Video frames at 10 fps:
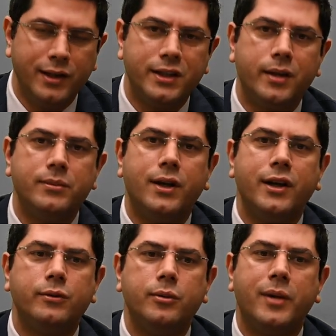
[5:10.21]

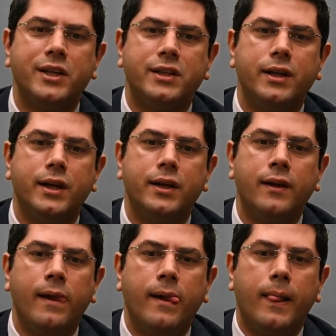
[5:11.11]
Sometimes we might
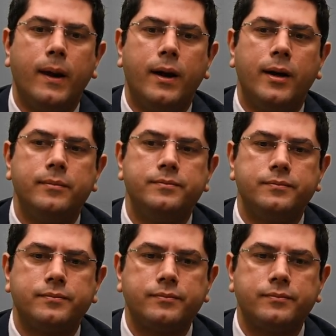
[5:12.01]
say, um,